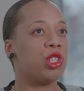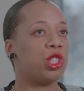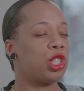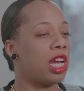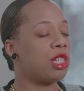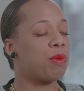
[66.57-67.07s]

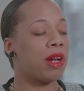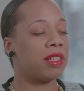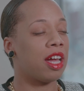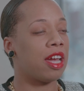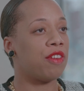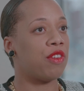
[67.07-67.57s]
just changed my
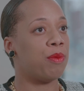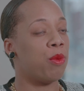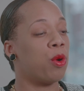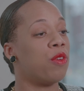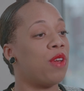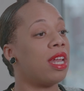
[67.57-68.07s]
life and
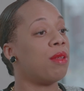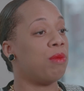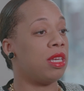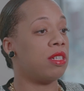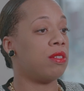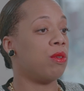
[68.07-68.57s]
motivated
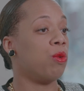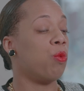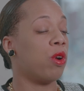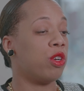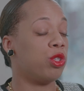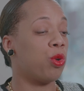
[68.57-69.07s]
me to
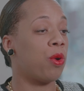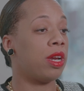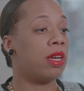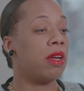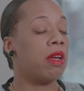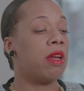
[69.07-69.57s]
want to
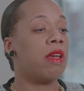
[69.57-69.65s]
join